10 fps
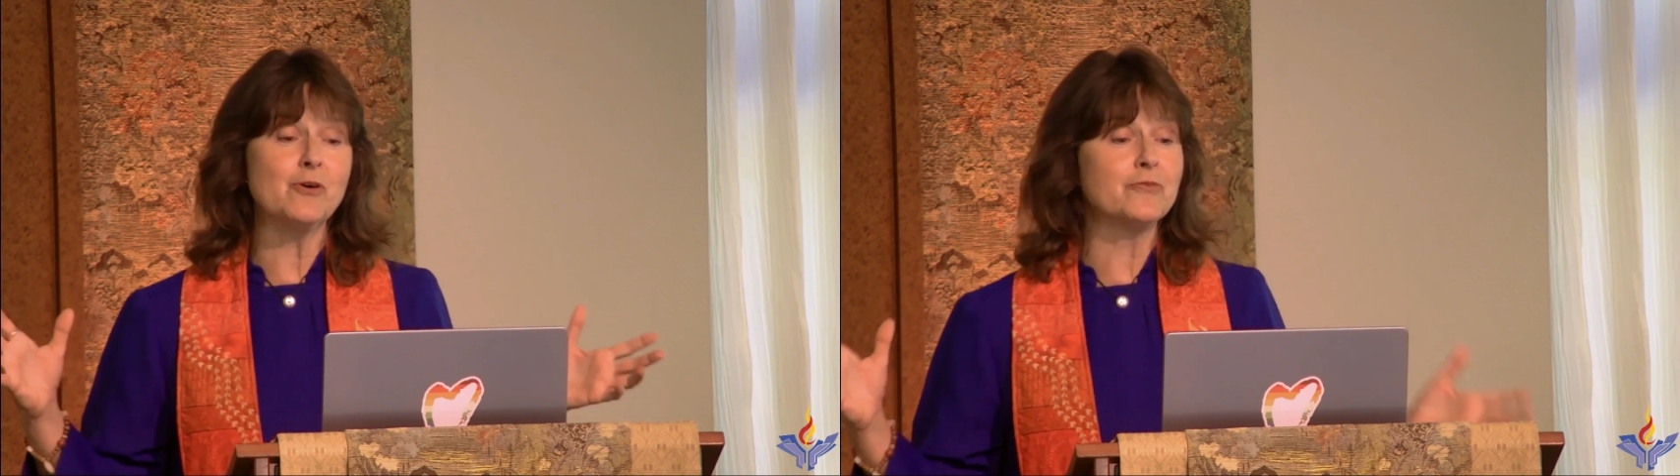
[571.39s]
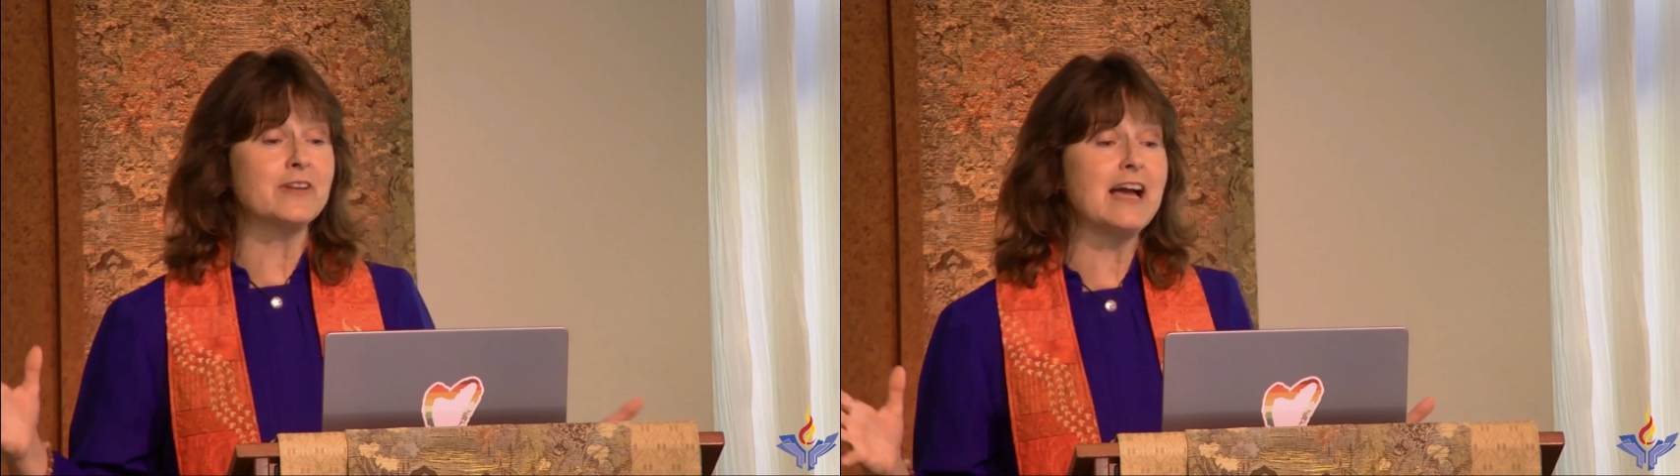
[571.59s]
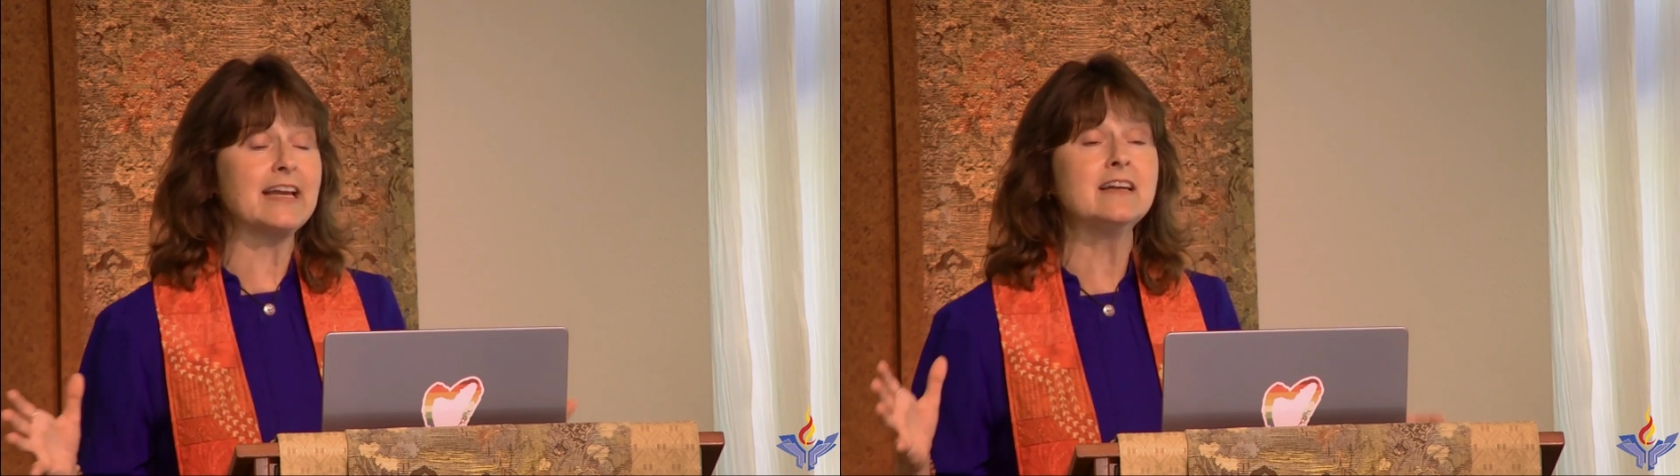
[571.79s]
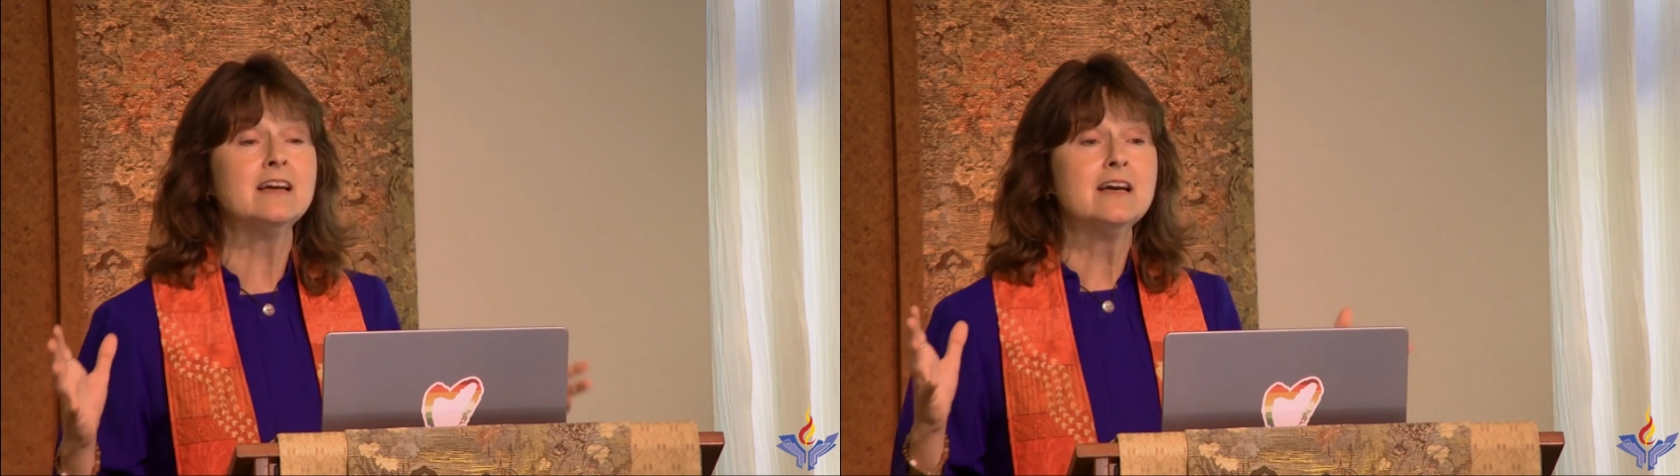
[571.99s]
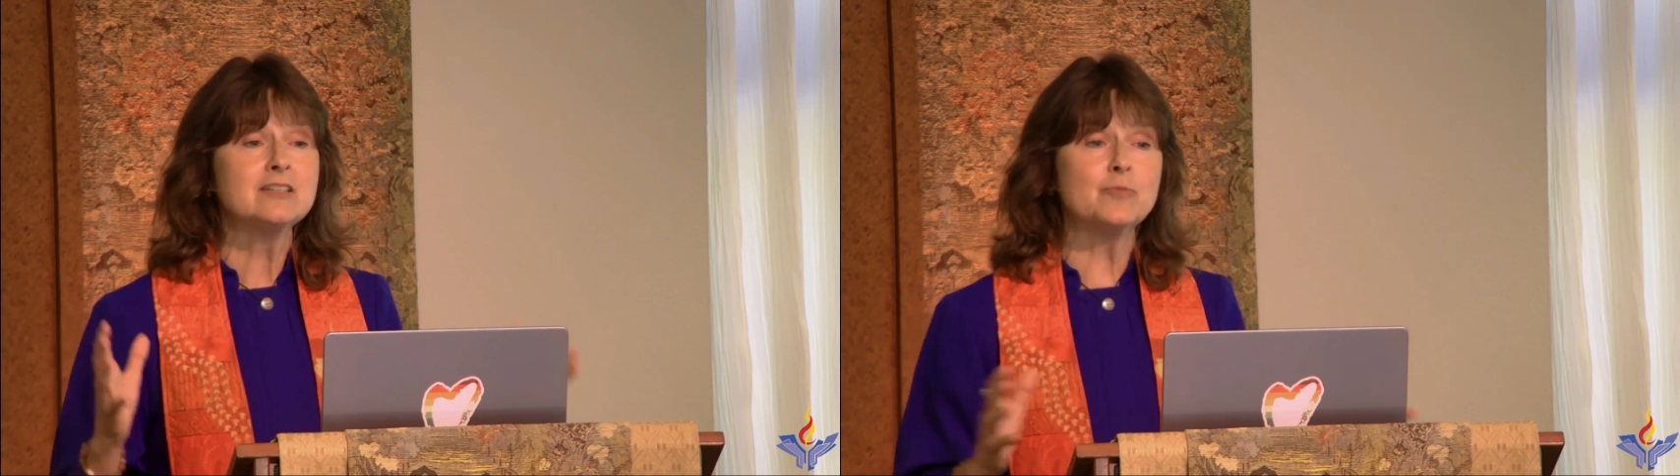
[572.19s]
flying
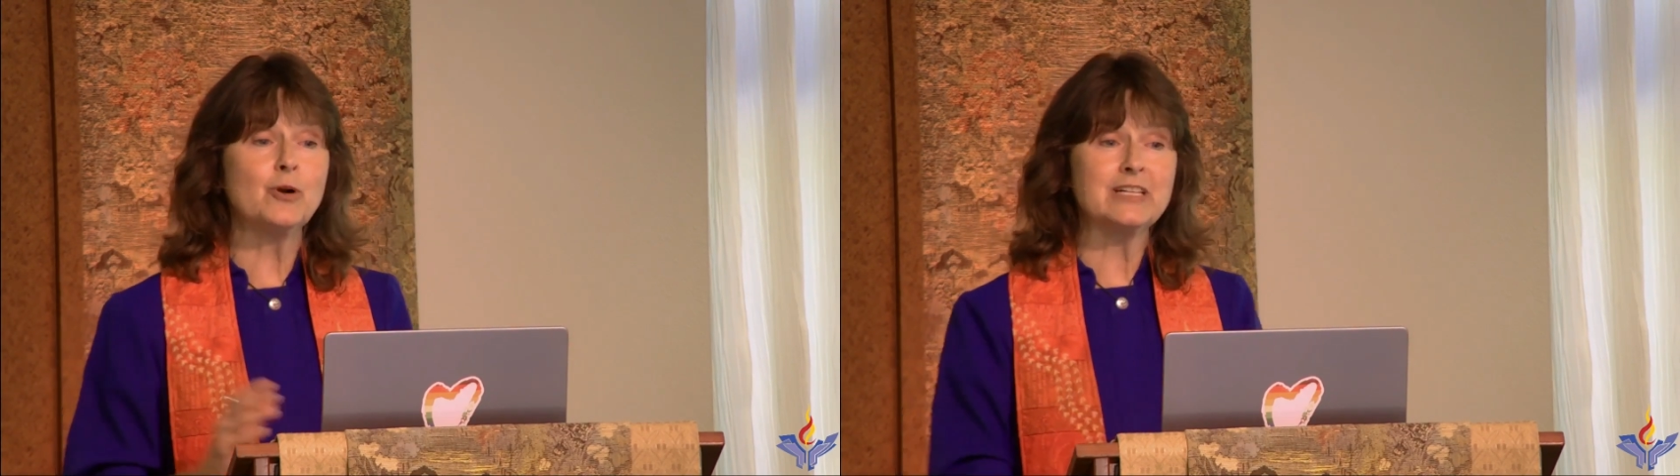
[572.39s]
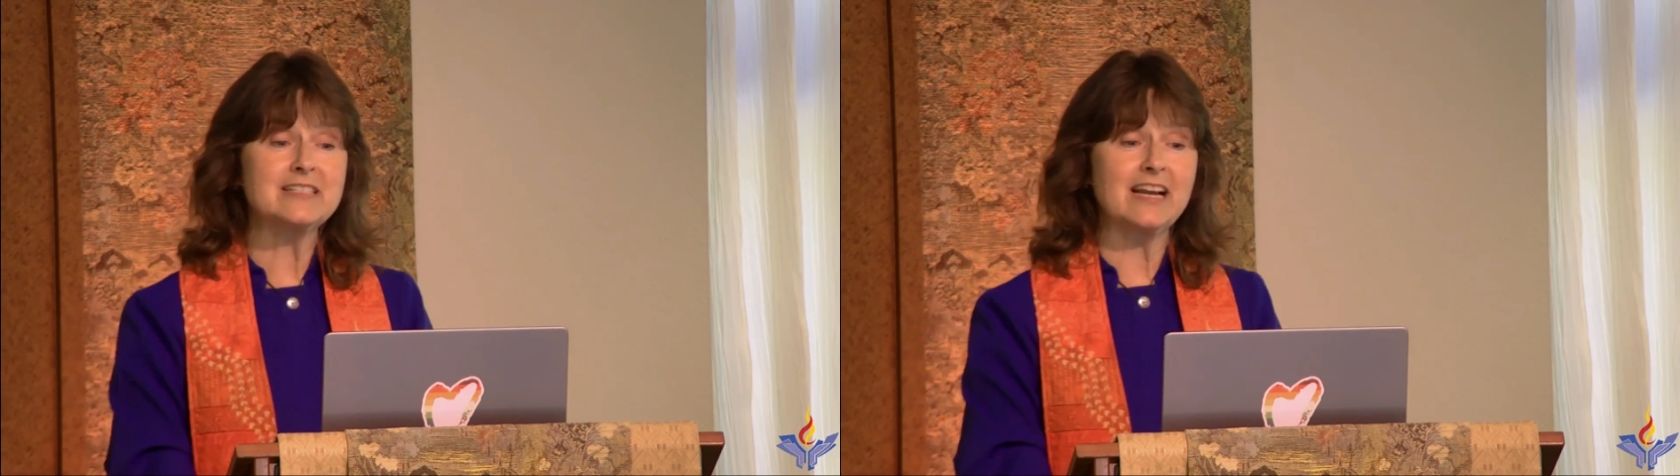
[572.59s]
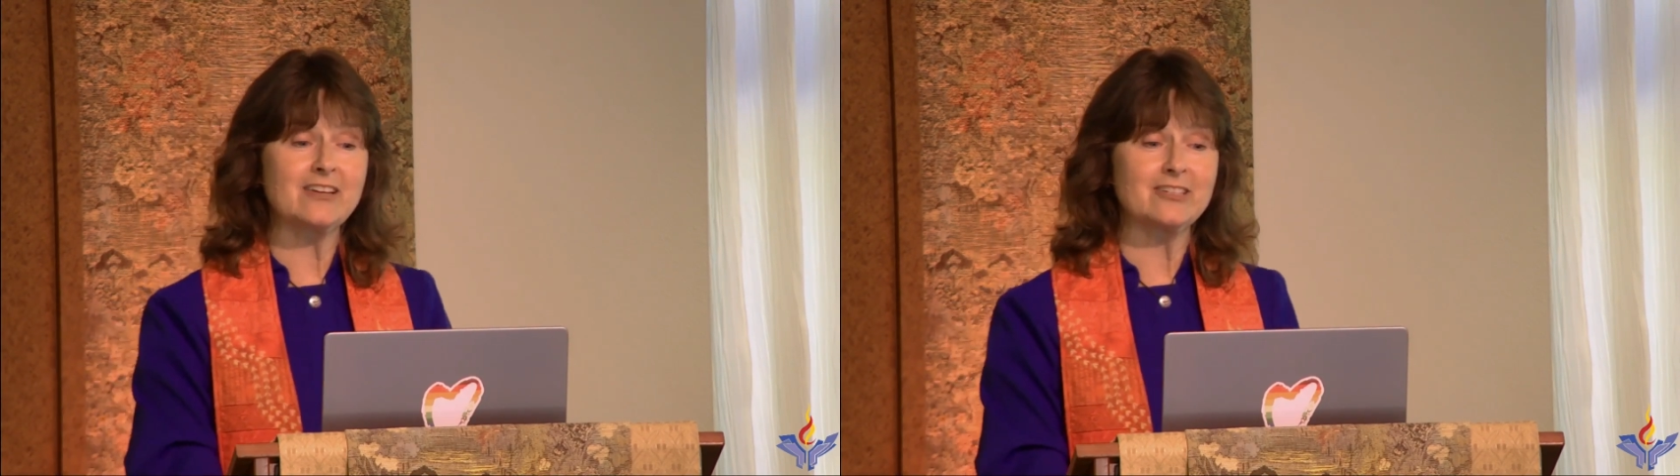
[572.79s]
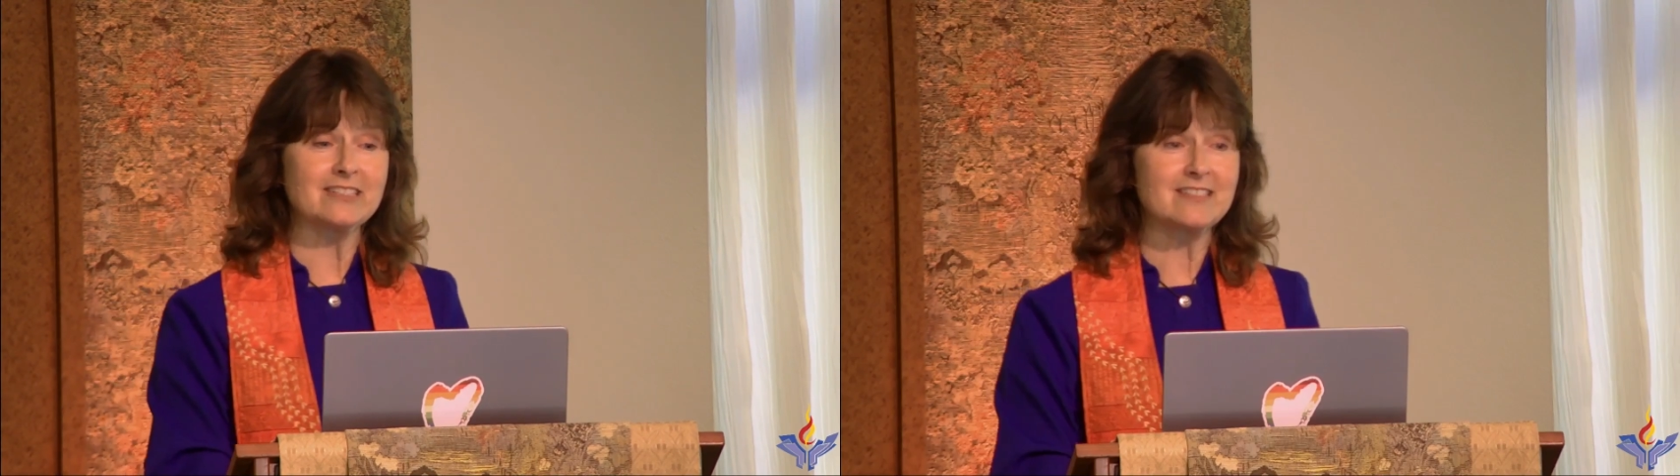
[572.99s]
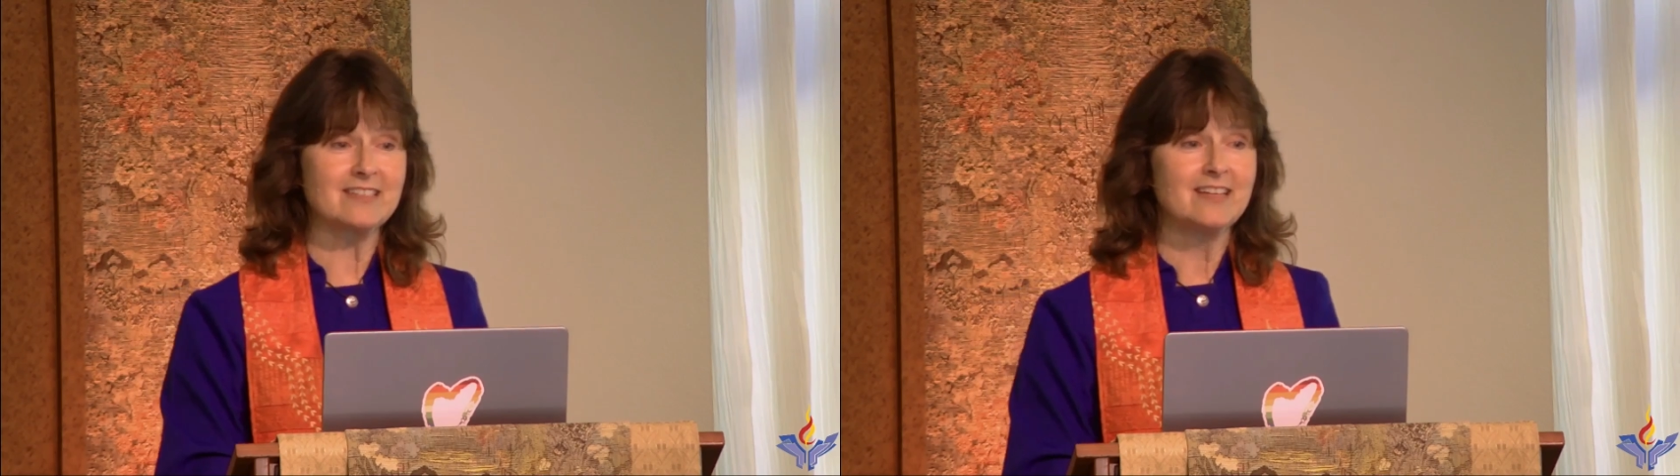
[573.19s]
to Buenos
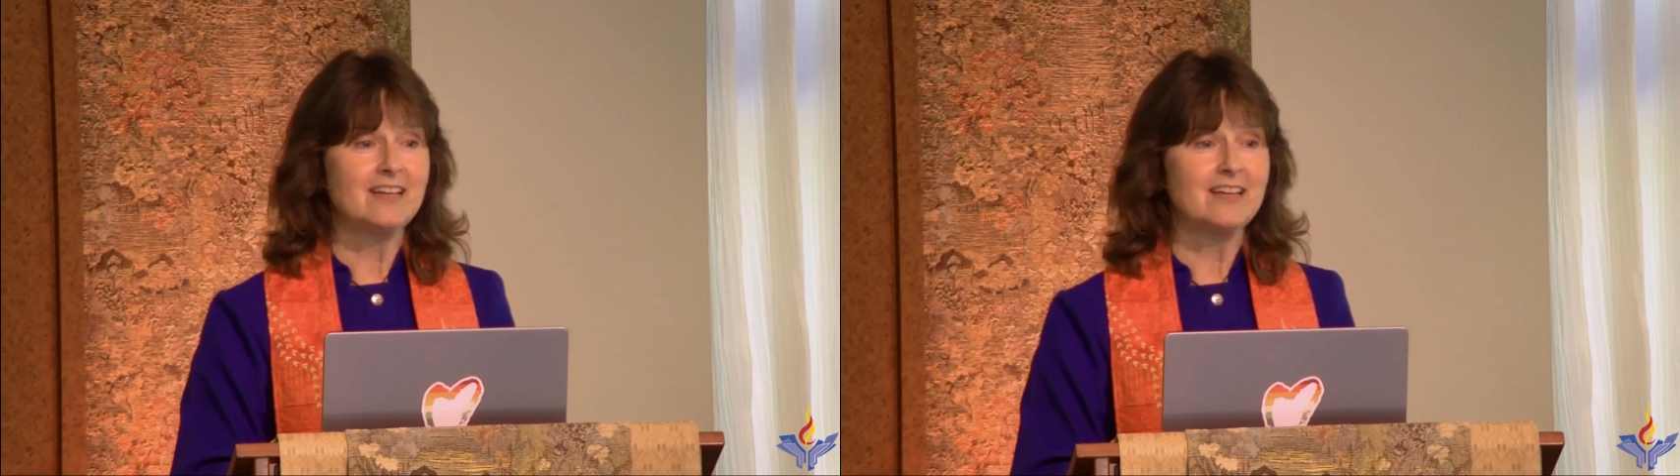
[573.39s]
Aires